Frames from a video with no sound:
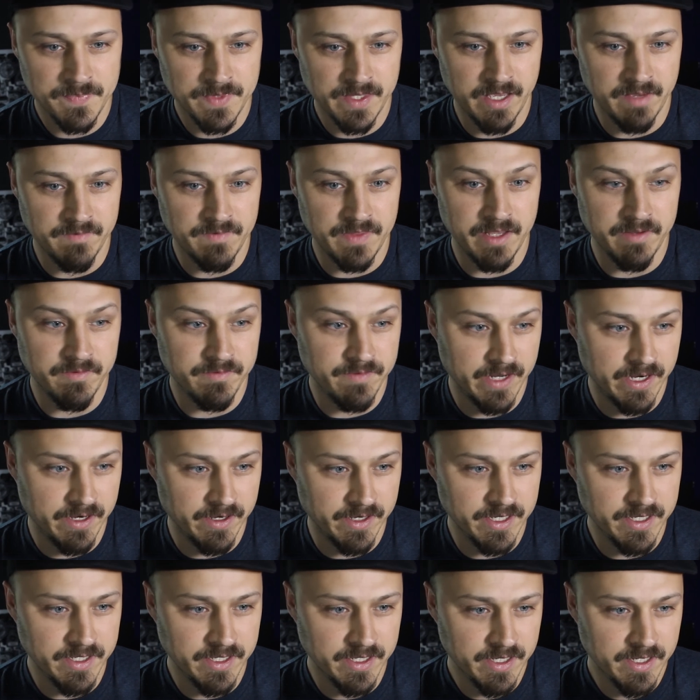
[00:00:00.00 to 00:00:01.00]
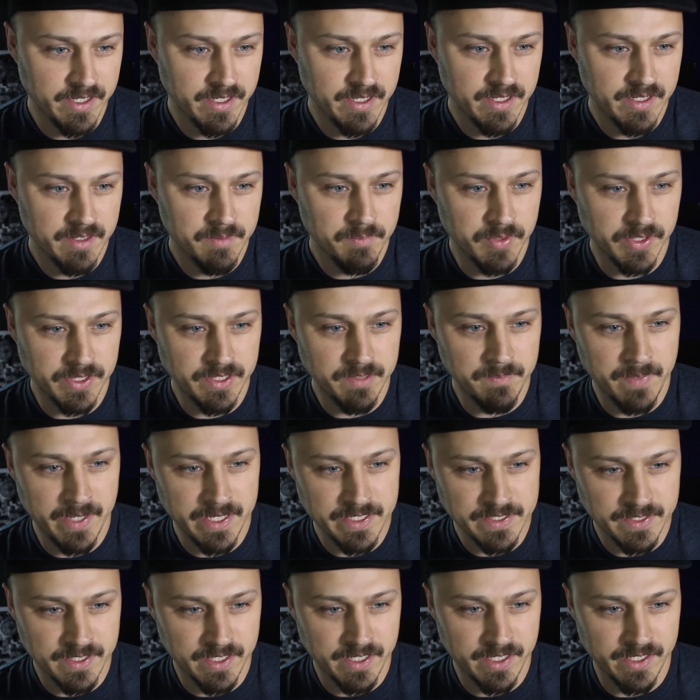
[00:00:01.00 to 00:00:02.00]
If they vary, put the
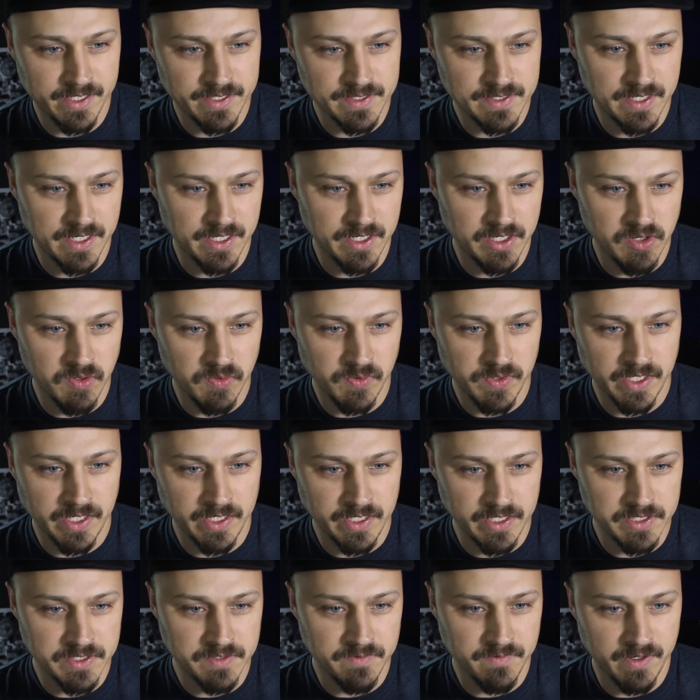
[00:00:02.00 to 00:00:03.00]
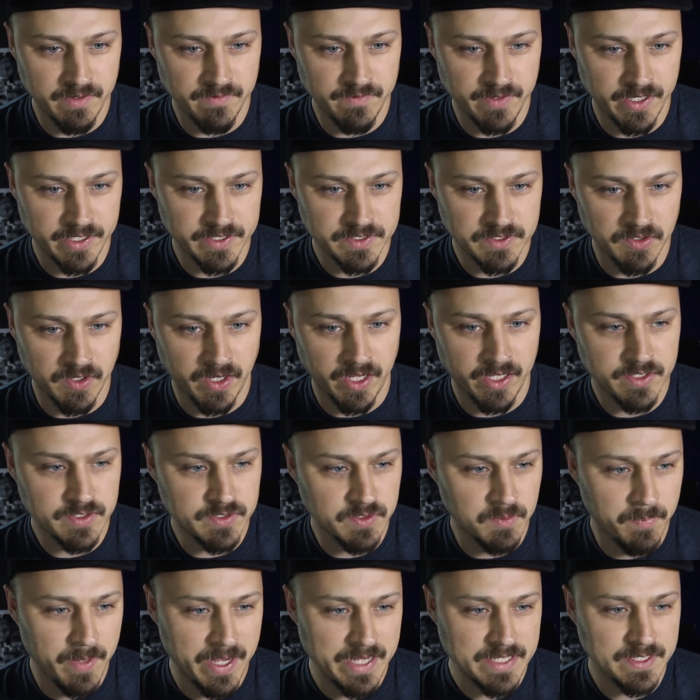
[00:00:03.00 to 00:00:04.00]
baselines and note that each event varies. Okay,
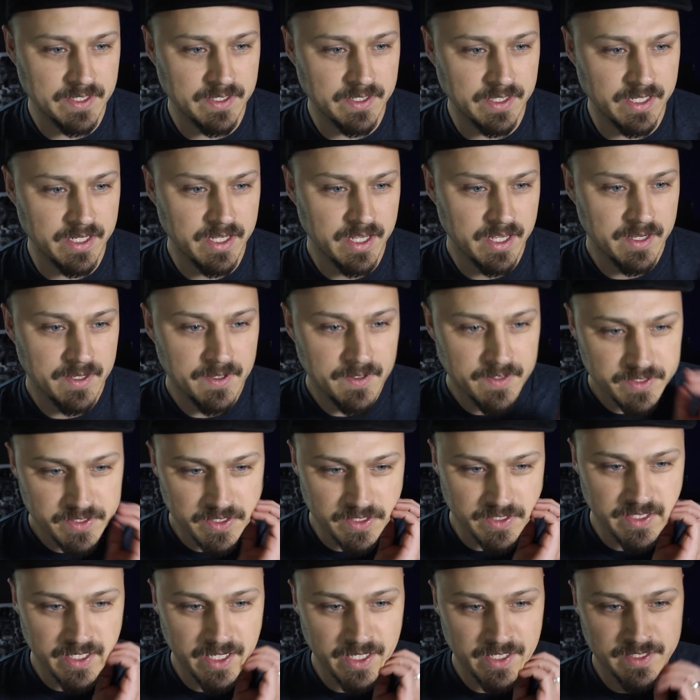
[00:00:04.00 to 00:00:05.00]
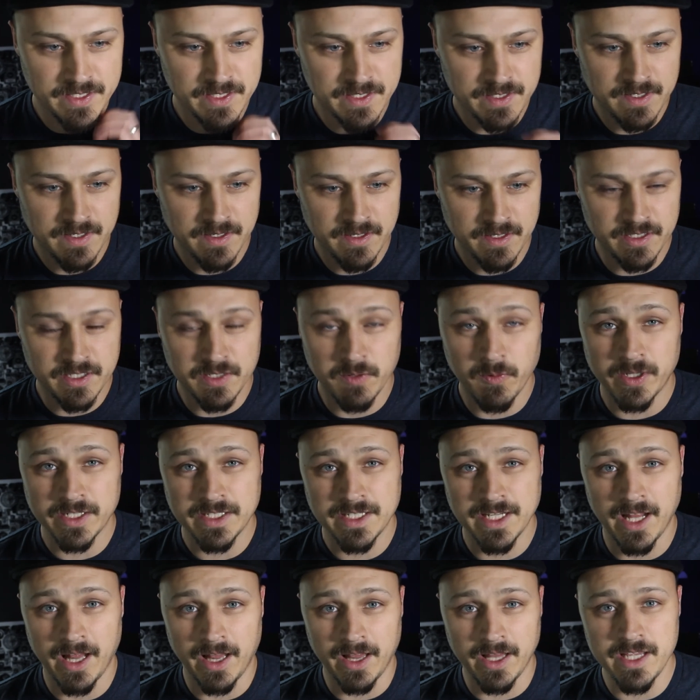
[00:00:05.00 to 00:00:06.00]
so basically she says she wants
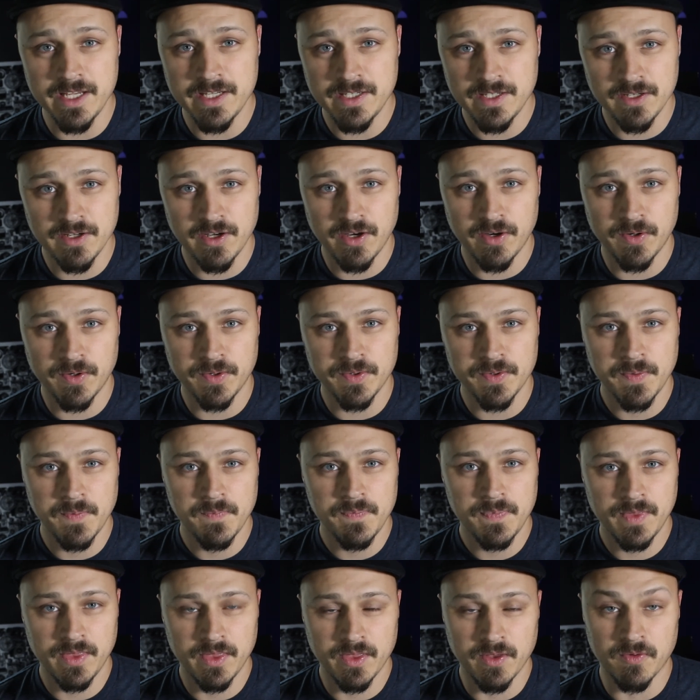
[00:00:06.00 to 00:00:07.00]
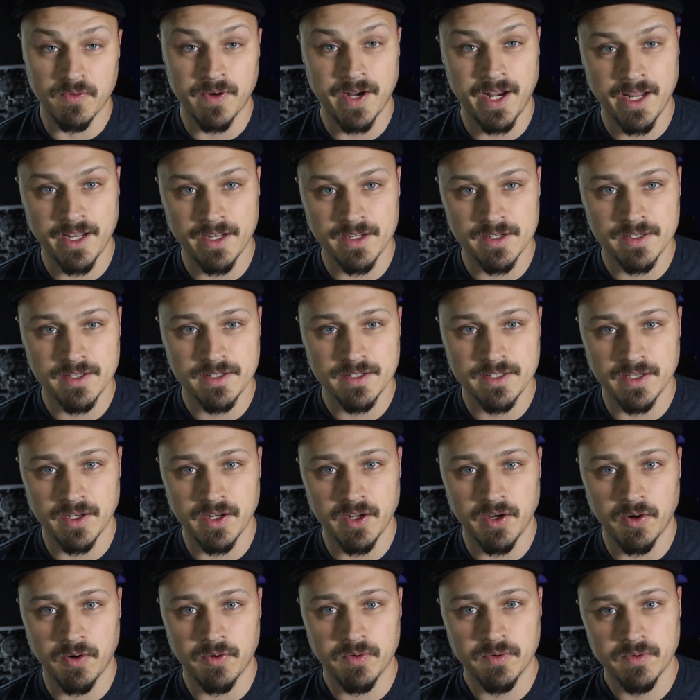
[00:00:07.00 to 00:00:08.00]
to at least know the range to
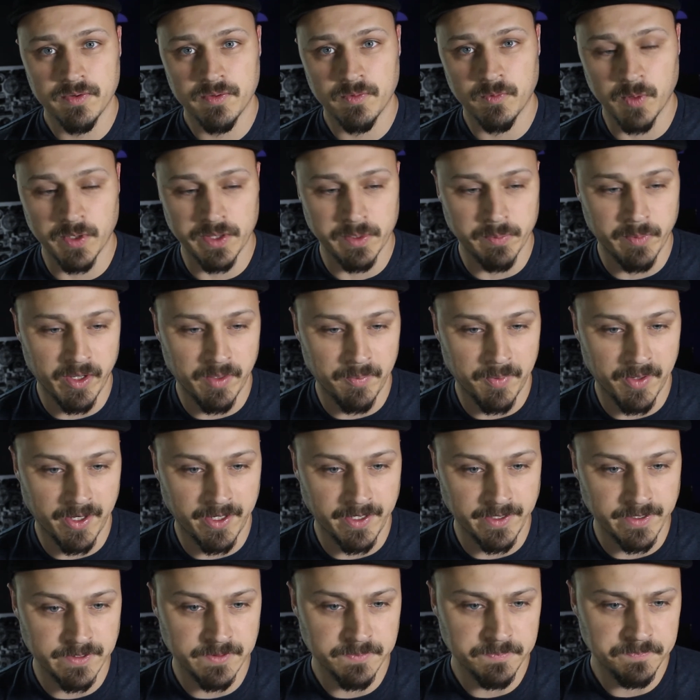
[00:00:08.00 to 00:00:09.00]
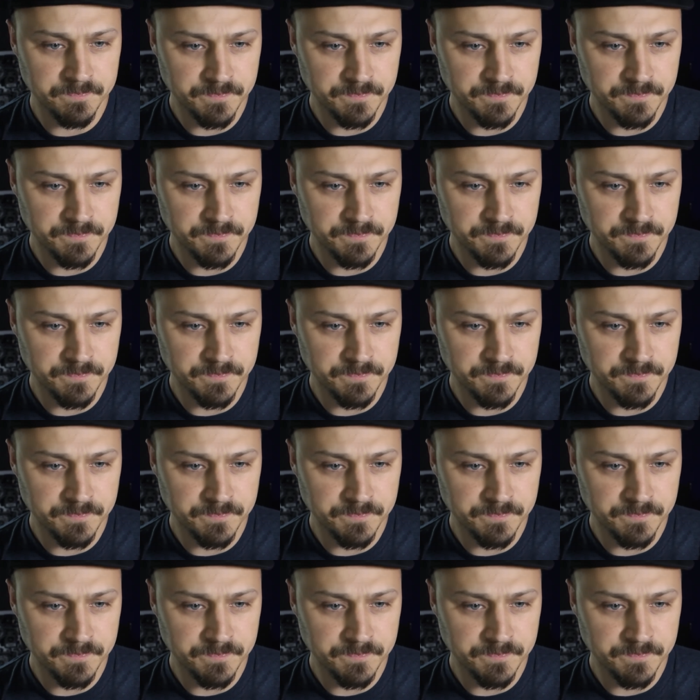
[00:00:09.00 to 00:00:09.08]
know what the ballpark is.